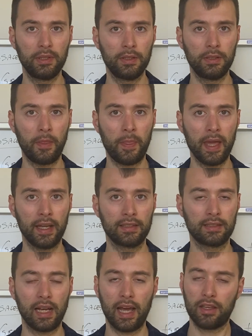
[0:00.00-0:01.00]
the things,
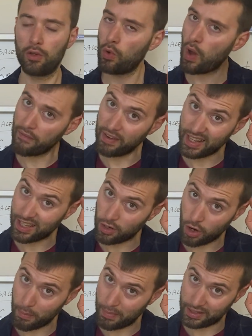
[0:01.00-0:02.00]
like you have an
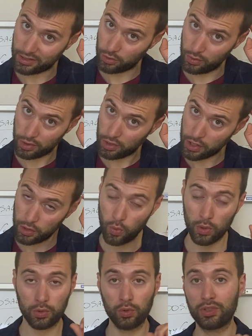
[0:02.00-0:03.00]
e-commerce and you
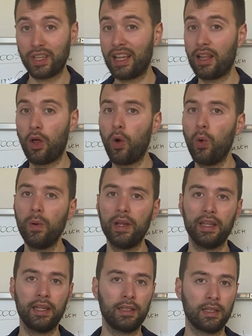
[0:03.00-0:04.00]
want to sell only
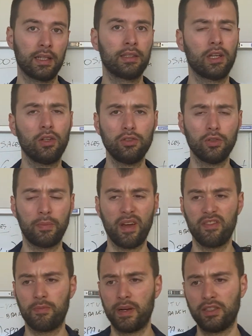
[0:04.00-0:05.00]
in Italy, and I also
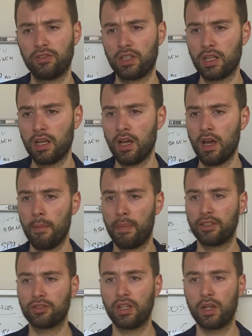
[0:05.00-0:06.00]
have personally
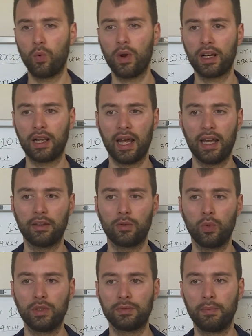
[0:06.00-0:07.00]
one client
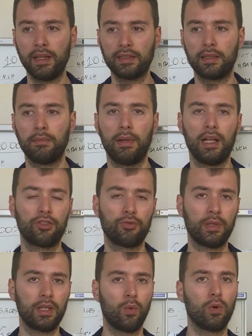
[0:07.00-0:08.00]
who is based in Belgium
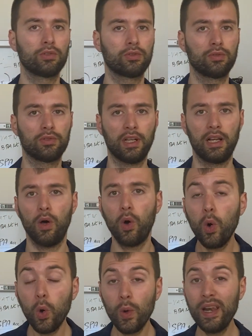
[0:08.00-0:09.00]
and he wants to sell
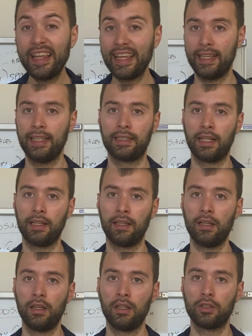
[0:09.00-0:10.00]
only in Italy.
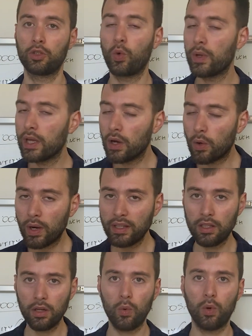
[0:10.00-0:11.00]
So we already
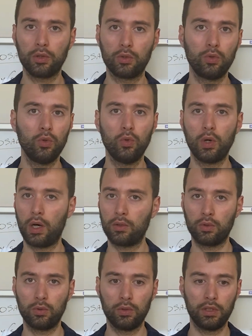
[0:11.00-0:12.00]
know what to do, how
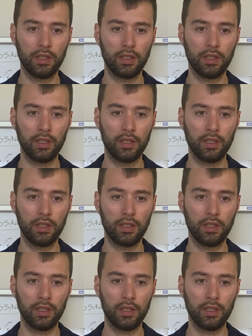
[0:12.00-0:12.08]
to do